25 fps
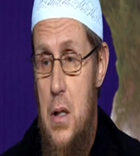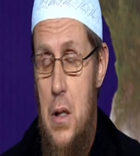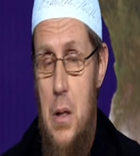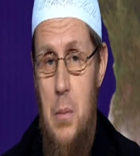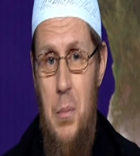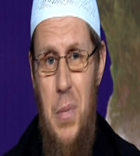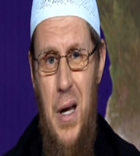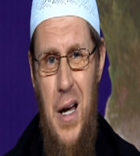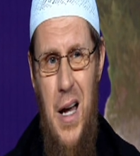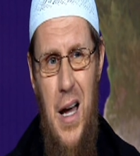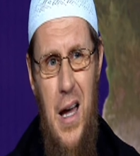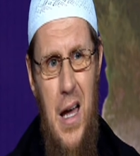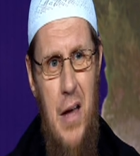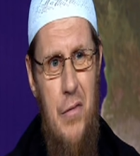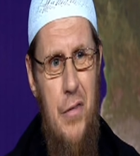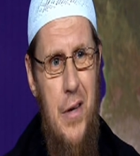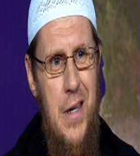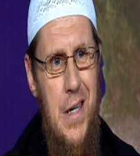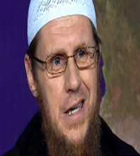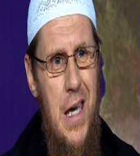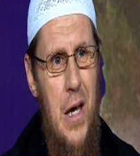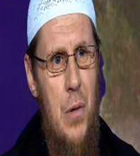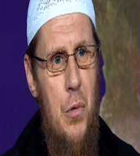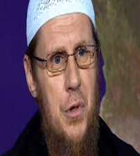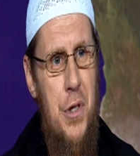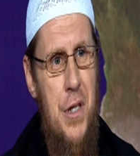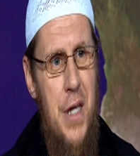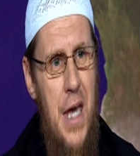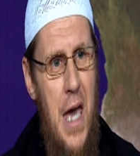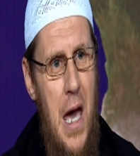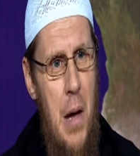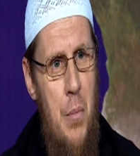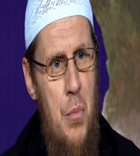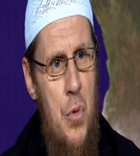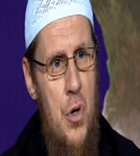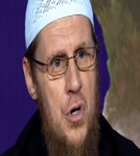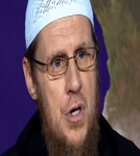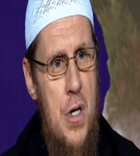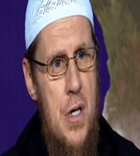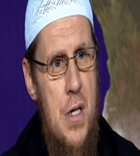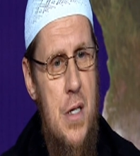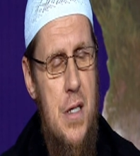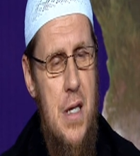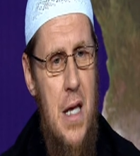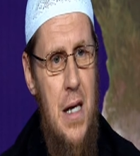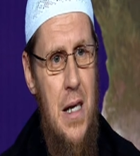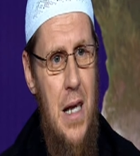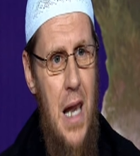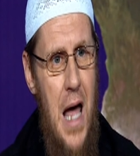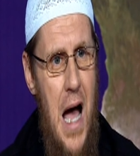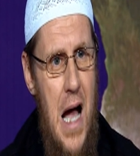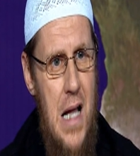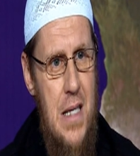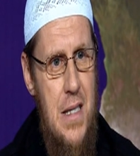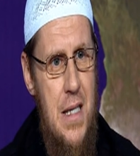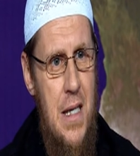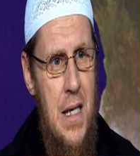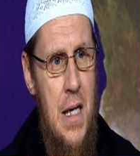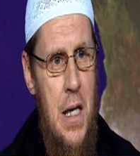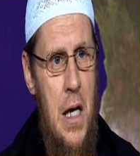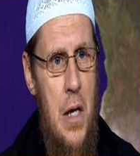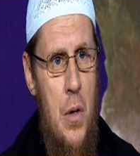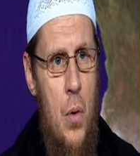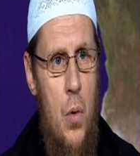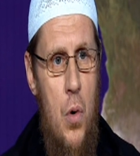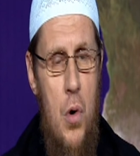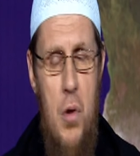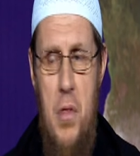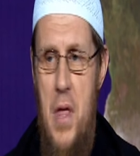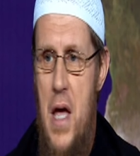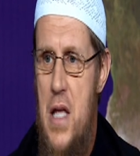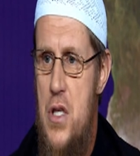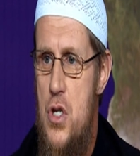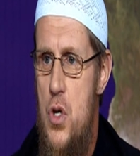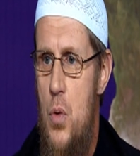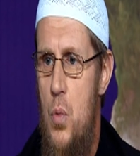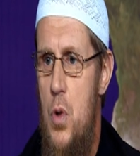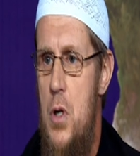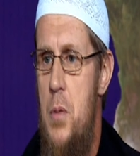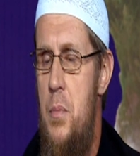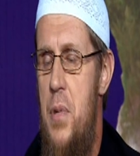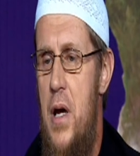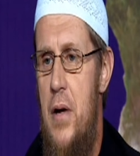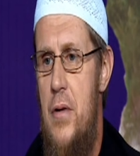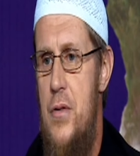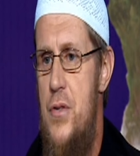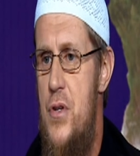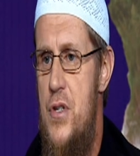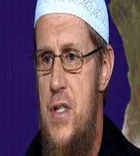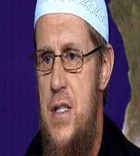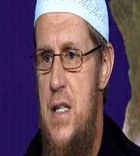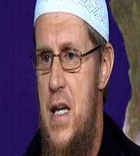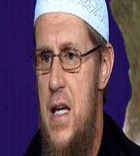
but however, here with cameras and lighting and all that, you wouldn't be able to see